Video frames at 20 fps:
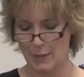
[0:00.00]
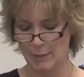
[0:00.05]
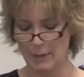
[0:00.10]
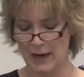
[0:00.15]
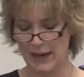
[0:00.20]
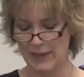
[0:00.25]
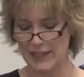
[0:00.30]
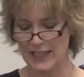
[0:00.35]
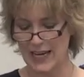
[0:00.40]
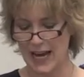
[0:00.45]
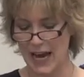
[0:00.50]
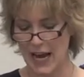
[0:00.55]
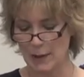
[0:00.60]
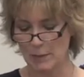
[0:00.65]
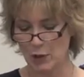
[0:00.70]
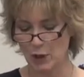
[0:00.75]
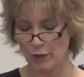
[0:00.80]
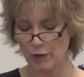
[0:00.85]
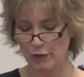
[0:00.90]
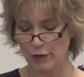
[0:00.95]
By the
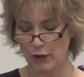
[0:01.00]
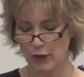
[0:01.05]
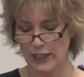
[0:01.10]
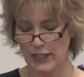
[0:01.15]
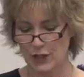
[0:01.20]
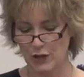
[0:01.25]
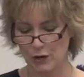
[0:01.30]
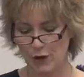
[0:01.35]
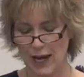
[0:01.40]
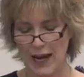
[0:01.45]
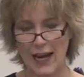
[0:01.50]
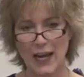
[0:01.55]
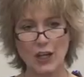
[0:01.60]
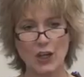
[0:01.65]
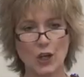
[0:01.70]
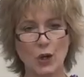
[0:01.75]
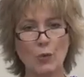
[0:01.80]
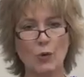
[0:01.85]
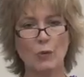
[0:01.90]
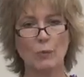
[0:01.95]
time you're fully
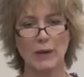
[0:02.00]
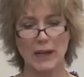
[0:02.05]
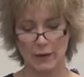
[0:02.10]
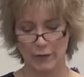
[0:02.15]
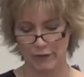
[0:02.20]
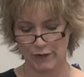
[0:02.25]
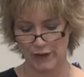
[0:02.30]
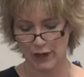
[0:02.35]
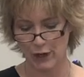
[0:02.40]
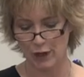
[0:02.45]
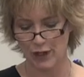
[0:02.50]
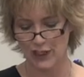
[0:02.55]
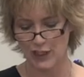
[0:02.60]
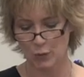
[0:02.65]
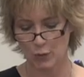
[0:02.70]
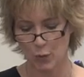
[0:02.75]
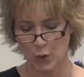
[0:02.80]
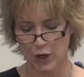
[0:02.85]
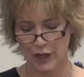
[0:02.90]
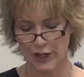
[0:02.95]
trained, you will be a
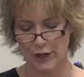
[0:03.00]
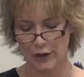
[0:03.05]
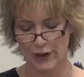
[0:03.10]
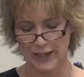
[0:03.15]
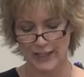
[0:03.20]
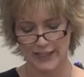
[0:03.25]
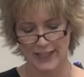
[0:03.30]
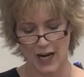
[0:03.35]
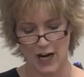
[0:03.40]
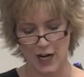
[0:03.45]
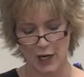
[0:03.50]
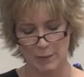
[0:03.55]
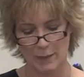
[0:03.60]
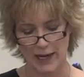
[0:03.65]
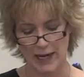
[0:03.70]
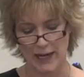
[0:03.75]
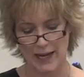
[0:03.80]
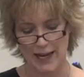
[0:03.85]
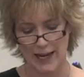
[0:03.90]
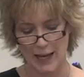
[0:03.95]
fearless warrior in his
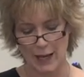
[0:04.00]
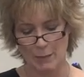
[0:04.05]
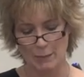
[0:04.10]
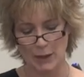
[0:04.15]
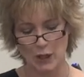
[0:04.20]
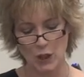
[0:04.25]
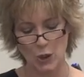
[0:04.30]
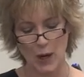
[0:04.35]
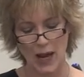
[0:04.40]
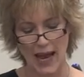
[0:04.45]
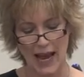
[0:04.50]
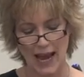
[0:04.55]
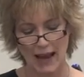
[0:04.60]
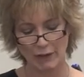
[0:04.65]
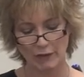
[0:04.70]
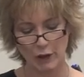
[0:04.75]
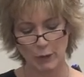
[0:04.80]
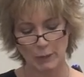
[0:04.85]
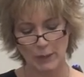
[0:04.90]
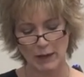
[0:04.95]
army. But you
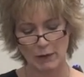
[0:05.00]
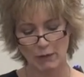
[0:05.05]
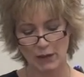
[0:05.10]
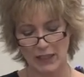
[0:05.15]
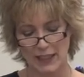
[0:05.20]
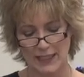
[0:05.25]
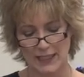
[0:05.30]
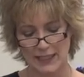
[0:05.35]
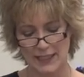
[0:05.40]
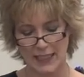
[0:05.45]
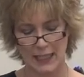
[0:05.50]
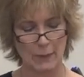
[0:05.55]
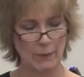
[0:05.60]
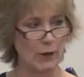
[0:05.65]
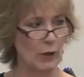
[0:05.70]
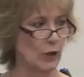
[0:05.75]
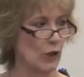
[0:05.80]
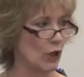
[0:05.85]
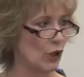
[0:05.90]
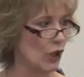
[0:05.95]
have to be realistic
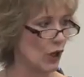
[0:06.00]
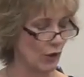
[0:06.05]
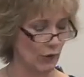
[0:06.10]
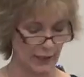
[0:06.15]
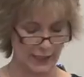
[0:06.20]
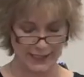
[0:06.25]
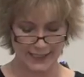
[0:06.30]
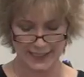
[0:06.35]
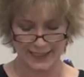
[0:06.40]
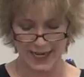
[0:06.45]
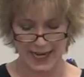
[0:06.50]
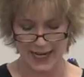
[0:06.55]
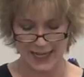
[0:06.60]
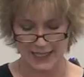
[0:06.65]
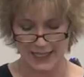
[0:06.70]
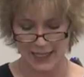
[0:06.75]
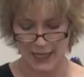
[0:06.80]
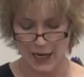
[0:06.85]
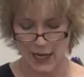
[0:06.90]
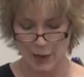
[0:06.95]
about your current
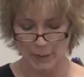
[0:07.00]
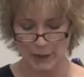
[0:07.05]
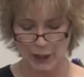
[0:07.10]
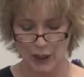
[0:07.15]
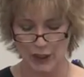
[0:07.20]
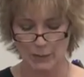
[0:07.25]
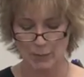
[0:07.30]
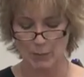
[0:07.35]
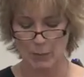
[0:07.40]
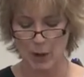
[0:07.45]
state because